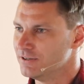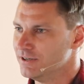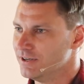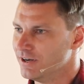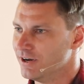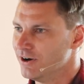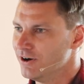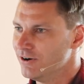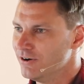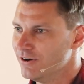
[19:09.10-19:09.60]
You
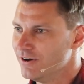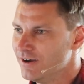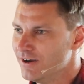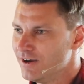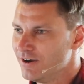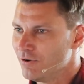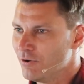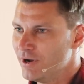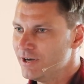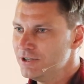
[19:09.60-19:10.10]
know,
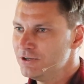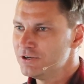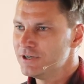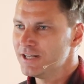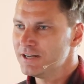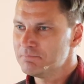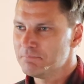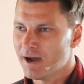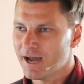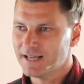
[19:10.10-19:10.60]
why do you need
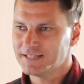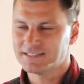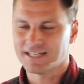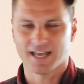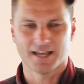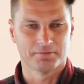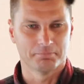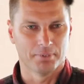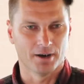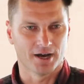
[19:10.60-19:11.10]
my
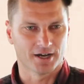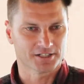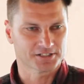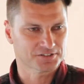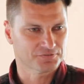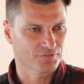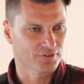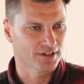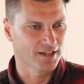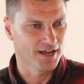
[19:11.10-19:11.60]
10 bucks
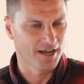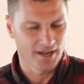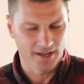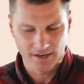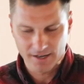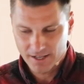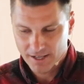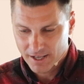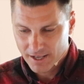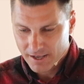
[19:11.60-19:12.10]
for that?
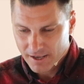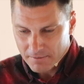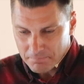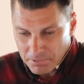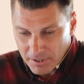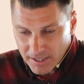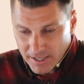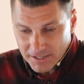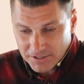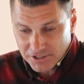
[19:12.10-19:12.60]
But
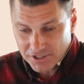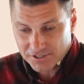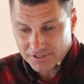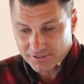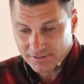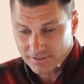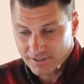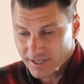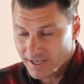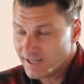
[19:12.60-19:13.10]
it just,
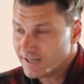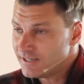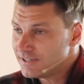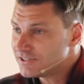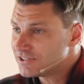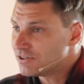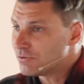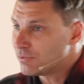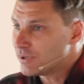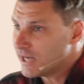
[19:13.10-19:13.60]
it is
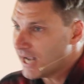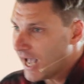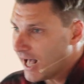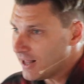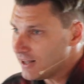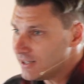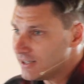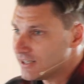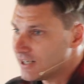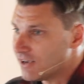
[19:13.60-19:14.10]
the
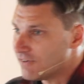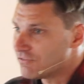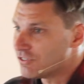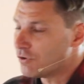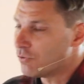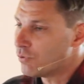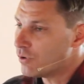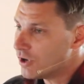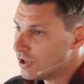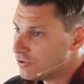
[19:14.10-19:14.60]
reality of the
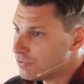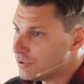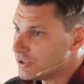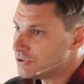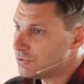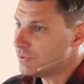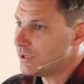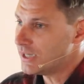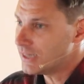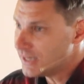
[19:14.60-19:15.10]
world which
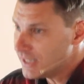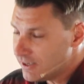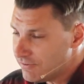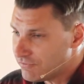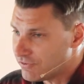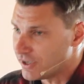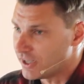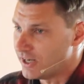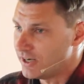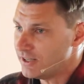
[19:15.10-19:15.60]
we live
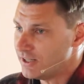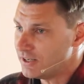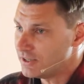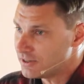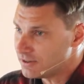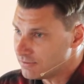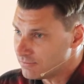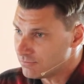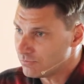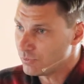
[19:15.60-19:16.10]
in, and
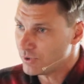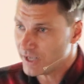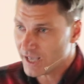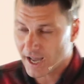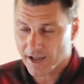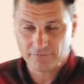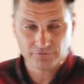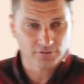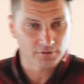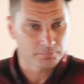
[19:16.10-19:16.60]
we
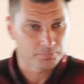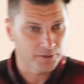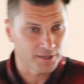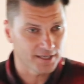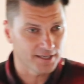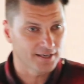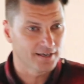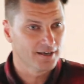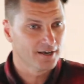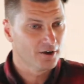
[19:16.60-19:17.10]
have to
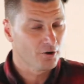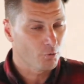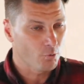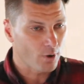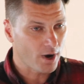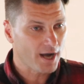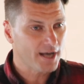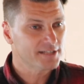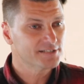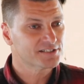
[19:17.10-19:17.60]
be
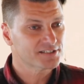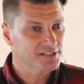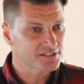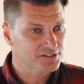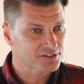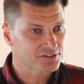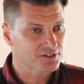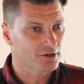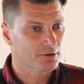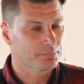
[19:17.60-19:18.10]
wise as
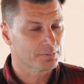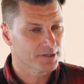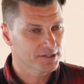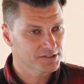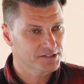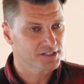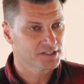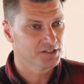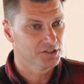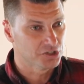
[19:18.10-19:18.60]
serpents
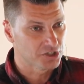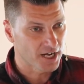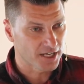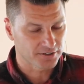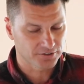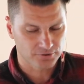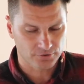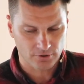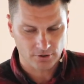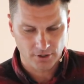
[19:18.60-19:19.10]
and
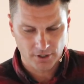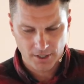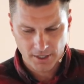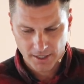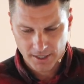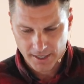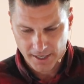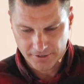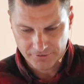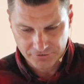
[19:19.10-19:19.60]
gentle
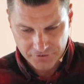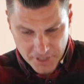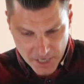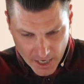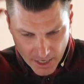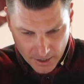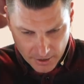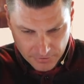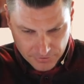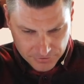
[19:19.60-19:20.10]
as
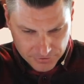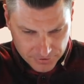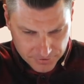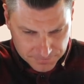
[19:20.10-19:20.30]
doves.